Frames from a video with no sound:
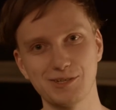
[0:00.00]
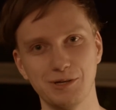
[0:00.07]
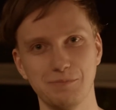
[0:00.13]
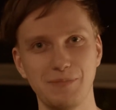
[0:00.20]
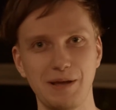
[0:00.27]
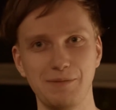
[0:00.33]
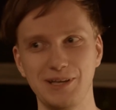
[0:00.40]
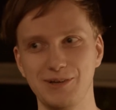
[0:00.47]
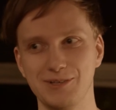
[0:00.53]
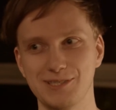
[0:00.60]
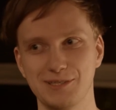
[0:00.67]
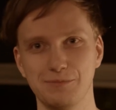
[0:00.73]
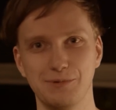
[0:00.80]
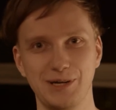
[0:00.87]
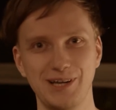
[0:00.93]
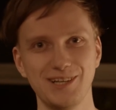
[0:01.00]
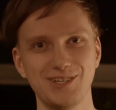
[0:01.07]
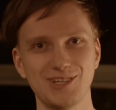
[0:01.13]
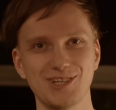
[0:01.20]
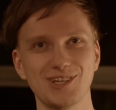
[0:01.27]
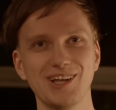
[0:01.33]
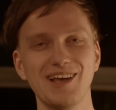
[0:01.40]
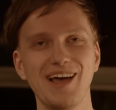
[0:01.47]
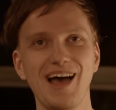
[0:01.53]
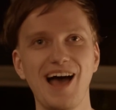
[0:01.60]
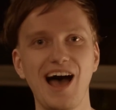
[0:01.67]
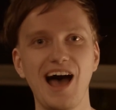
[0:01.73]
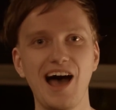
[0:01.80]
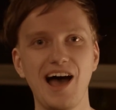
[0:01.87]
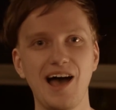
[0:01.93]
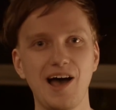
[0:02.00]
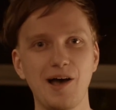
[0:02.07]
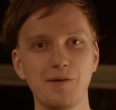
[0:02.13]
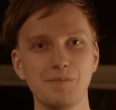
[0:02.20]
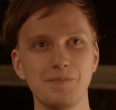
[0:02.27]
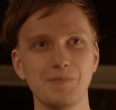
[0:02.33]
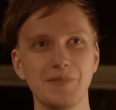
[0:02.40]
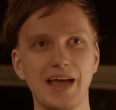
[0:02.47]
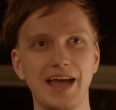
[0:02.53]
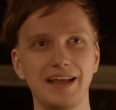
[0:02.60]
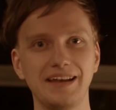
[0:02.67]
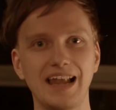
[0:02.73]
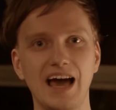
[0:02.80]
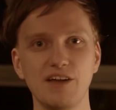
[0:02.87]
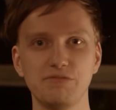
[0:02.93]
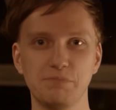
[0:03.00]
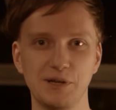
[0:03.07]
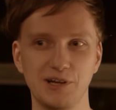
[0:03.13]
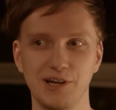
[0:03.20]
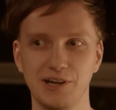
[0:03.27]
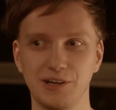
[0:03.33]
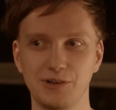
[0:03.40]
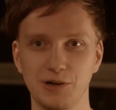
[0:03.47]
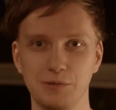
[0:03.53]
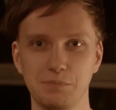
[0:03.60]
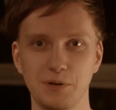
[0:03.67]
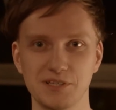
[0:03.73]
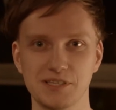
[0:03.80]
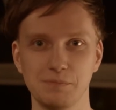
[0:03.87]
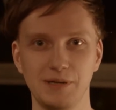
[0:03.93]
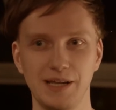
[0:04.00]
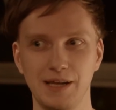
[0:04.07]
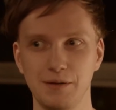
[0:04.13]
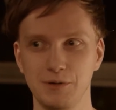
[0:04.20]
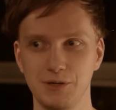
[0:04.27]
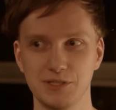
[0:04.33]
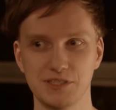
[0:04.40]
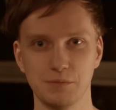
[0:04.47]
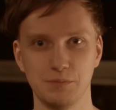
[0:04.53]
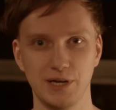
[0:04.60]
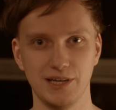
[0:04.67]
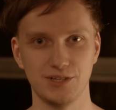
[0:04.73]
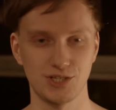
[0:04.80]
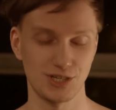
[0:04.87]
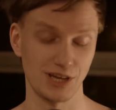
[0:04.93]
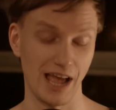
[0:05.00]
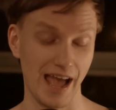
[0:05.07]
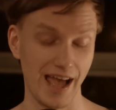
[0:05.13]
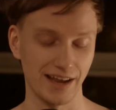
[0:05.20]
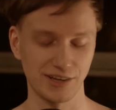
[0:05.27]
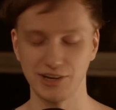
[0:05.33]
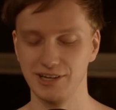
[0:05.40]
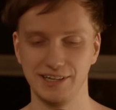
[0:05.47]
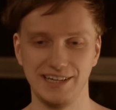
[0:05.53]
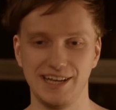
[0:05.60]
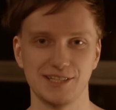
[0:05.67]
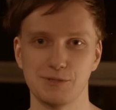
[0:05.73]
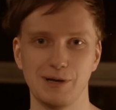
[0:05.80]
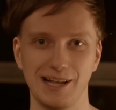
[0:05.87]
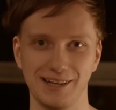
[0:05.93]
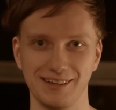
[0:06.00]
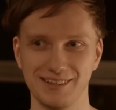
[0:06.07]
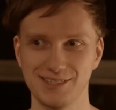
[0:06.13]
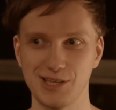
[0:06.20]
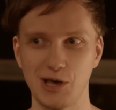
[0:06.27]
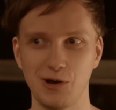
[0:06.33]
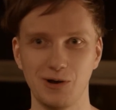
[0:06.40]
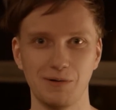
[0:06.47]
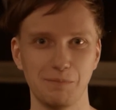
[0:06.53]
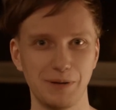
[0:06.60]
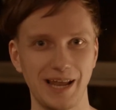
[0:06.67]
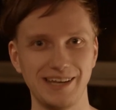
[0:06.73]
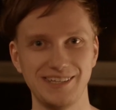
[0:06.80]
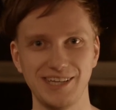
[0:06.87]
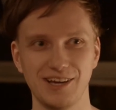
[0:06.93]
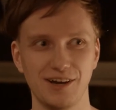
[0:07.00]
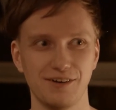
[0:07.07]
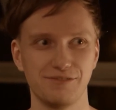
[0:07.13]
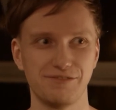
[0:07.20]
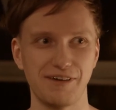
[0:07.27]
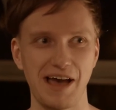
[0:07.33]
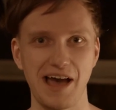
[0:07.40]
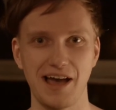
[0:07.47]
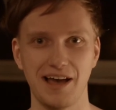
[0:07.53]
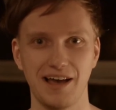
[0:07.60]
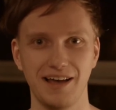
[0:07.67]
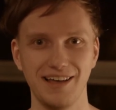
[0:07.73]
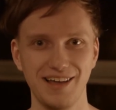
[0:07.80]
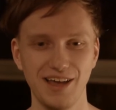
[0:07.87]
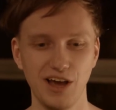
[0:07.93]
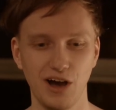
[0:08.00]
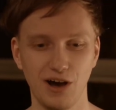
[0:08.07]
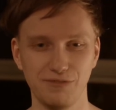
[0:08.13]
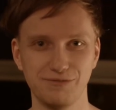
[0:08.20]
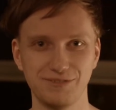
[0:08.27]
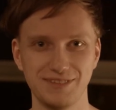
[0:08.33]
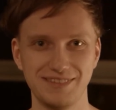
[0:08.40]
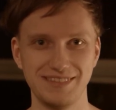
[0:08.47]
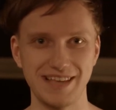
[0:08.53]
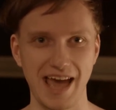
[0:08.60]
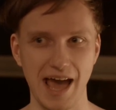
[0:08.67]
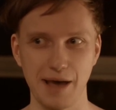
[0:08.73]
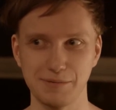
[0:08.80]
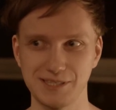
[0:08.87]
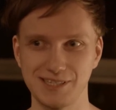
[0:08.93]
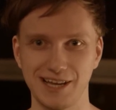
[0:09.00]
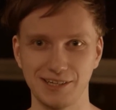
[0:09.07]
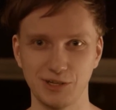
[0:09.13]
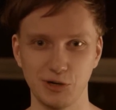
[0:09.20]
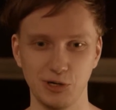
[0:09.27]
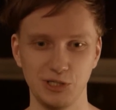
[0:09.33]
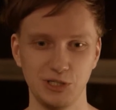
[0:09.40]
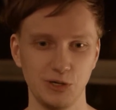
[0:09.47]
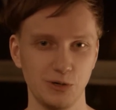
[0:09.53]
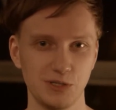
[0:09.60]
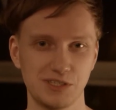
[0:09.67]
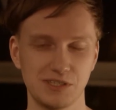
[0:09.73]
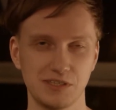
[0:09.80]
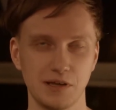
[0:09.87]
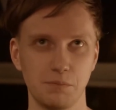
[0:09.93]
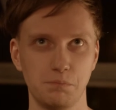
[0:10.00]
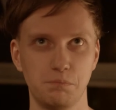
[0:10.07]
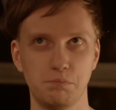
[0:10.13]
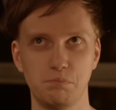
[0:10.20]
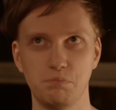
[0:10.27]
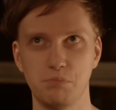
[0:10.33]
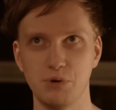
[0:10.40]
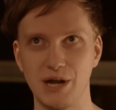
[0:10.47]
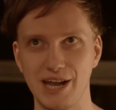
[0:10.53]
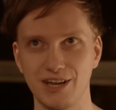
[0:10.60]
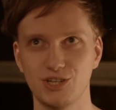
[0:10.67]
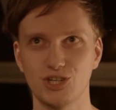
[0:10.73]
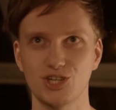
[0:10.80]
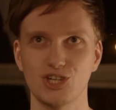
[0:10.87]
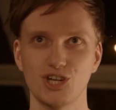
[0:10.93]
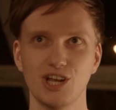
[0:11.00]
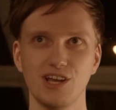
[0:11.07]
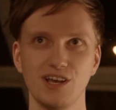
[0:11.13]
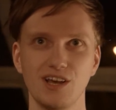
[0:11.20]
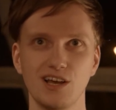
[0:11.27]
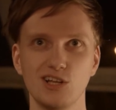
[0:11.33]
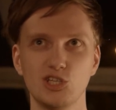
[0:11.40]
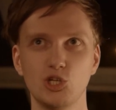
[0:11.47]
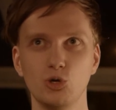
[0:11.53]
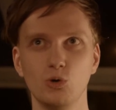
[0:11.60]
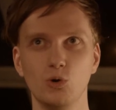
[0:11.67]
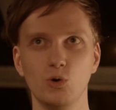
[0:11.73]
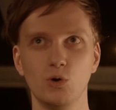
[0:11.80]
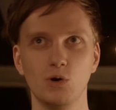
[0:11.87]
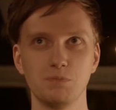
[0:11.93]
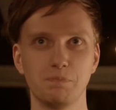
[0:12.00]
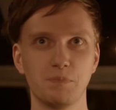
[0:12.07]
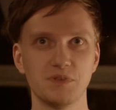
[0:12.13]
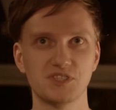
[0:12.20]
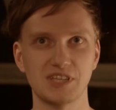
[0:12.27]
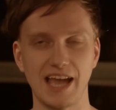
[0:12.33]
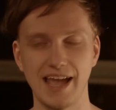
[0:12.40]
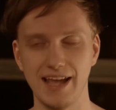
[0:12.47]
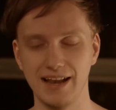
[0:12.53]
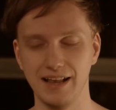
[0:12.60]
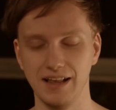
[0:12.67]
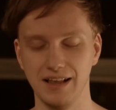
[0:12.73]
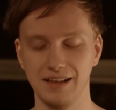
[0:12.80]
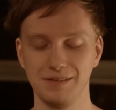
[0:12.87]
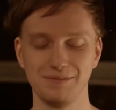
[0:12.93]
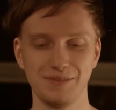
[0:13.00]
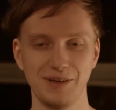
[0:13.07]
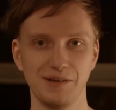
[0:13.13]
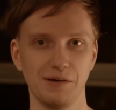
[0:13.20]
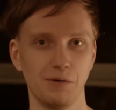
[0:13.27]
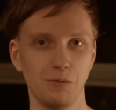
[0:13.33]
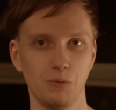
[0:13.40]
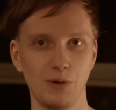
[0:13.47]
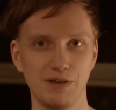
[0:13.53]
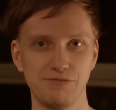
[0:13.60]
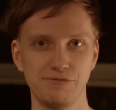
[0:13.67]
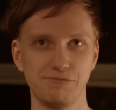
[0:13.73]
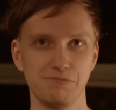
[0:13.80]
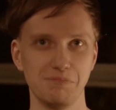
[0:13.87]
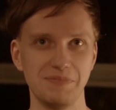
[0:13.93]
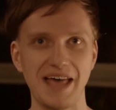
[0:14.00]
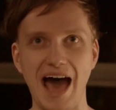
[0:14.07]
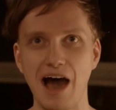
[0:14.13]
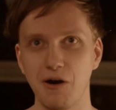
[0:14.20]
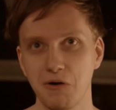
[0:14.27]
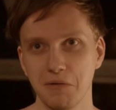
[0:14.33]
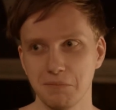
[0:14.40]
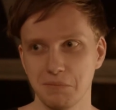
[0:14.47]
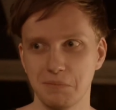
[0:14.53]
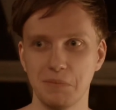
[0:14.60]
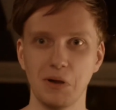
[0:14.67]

could maybe use the bridge. And LifePeer could possibly use the bridge, and Colony as well. So plenty of dApps that could use the bridge to scale with now,